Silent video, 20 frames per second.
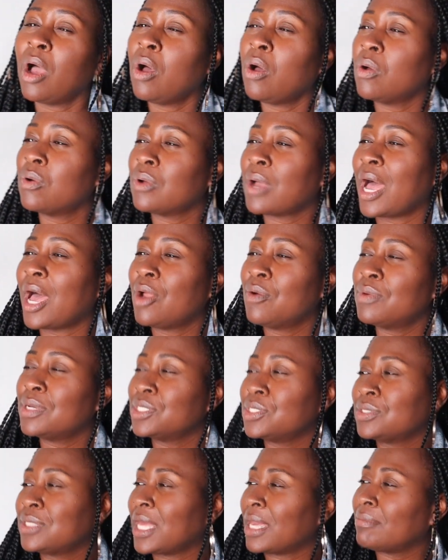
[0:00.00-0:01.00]
oh, I don't want
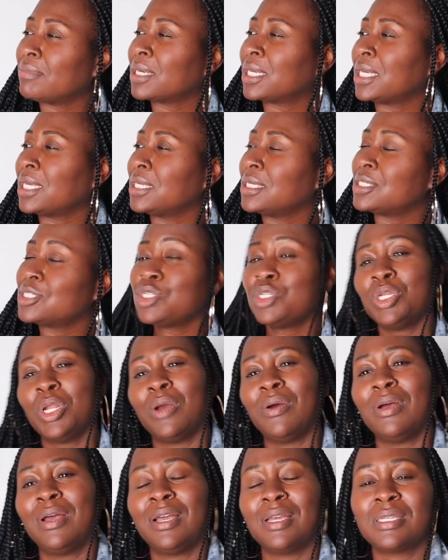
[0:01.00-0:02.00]
to do that because, you
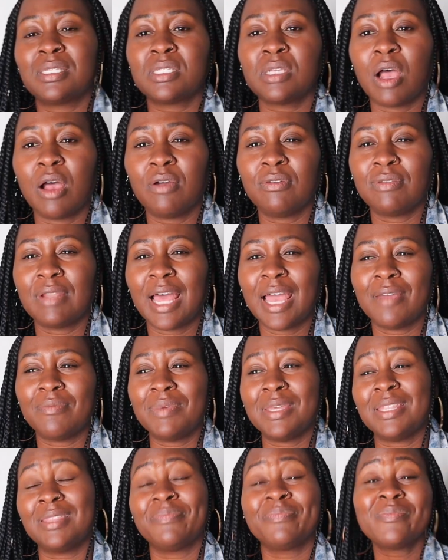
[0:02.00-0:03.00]
know, soft life
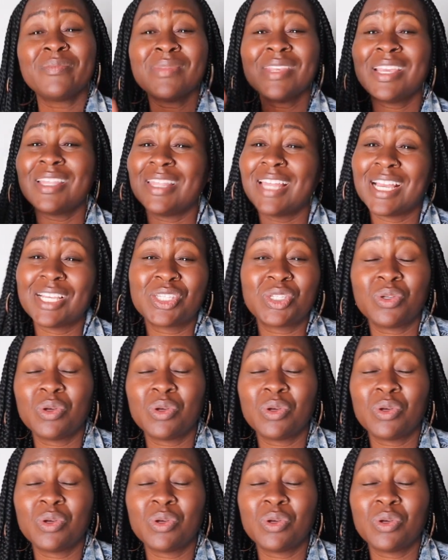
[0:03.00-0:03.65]
and that's